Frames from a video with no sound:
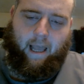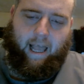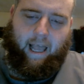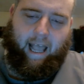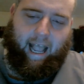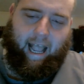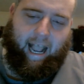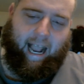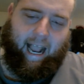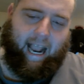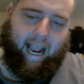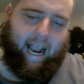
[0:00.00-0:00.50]

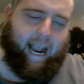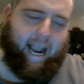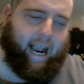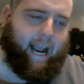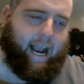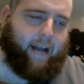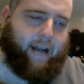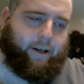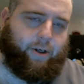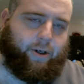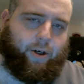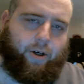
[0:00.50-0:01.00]

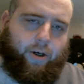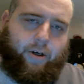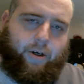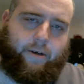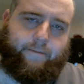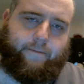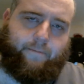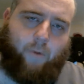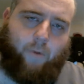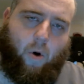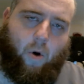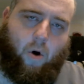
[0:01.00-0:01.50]
And
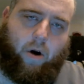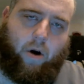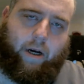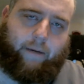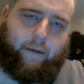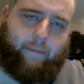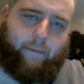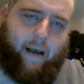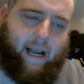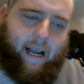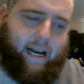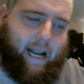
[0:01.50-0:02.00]
good
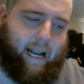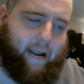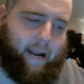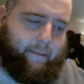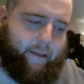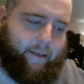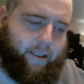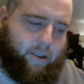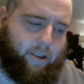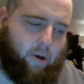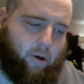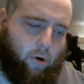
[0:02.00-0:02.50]
morning. My
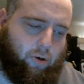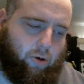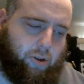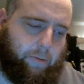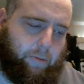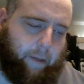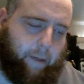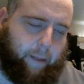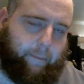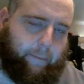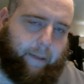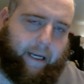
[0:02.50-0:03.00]
name is Coach
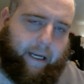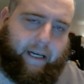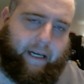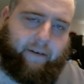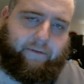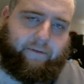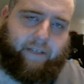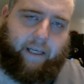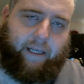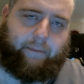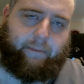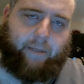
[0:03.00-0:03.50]
Big Pete
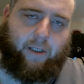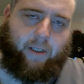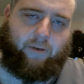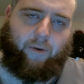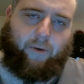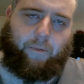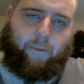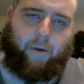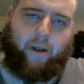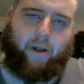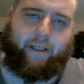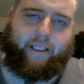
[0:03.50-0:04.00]
of Deep Dish
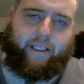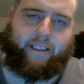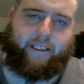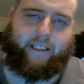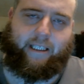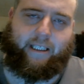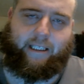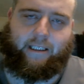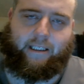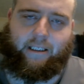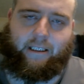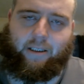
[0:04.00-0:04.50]
Football. This
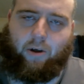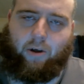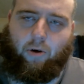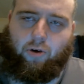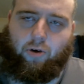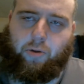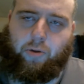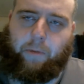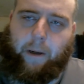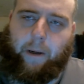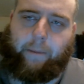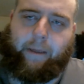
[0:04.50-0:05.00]
is
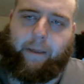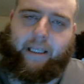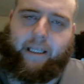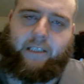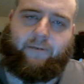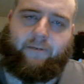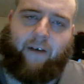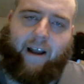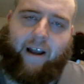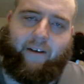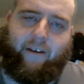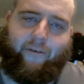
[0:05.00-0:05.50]
Coach Big Pete's
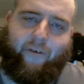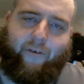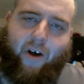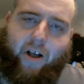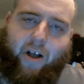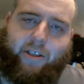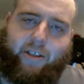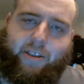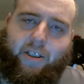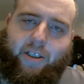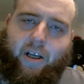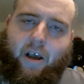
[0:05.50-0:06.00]
final
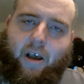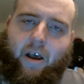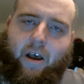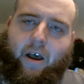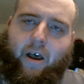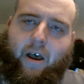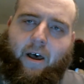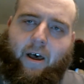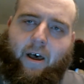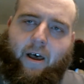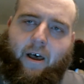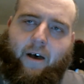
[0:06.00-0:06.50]
thoughts
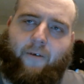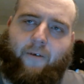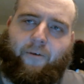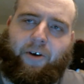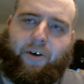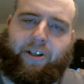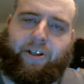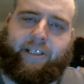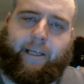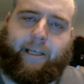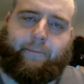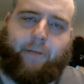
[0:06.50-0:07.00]

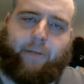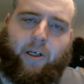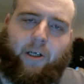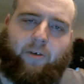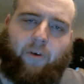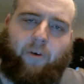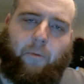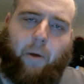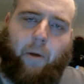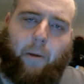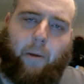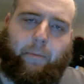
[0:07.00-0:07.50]
for Deep Dish
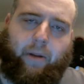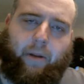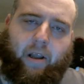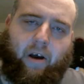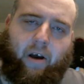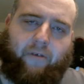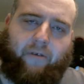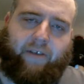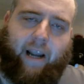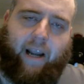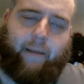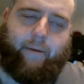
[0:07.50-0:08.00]
Football
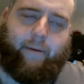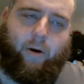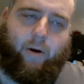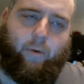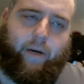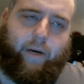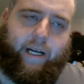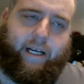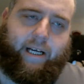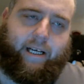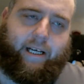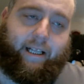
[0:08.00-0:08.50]
playoff game of the
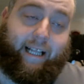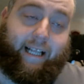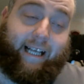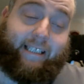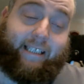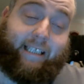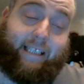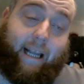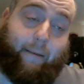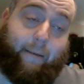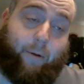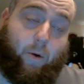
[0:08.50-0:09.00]
week,
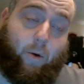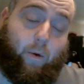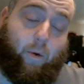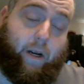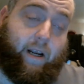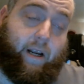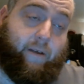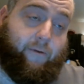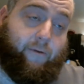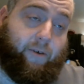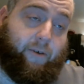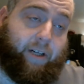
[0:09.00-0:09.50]
last game of the
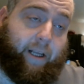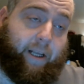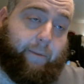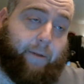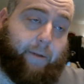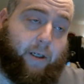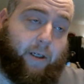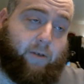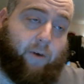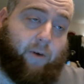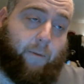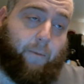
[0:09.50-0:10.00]
week for Deep
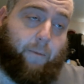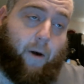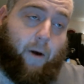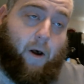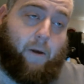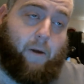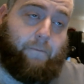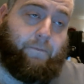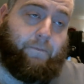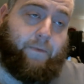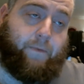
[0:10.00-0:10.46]
Dish Football.